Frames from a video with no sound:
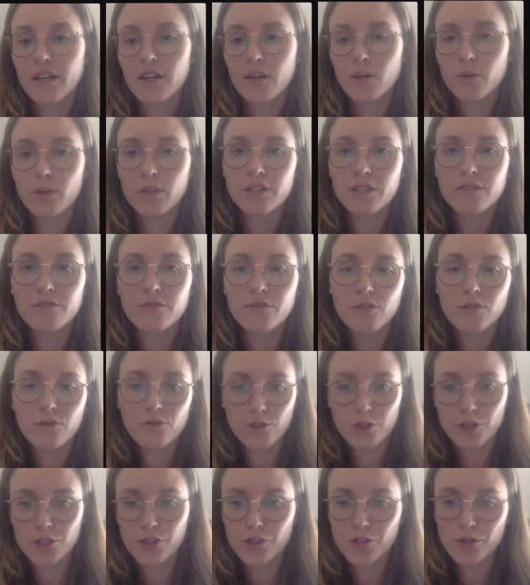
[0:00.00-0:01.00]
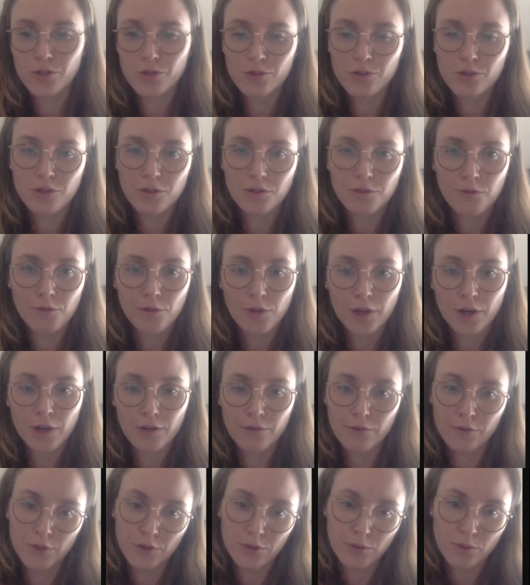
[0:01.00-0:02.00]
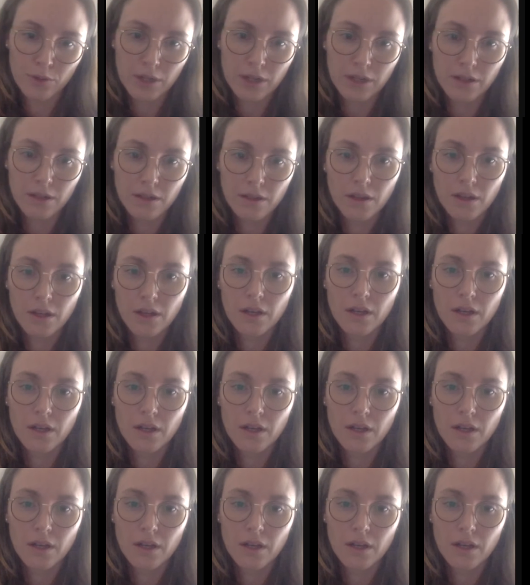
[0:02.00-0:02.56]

one of the virtues of GraphQL.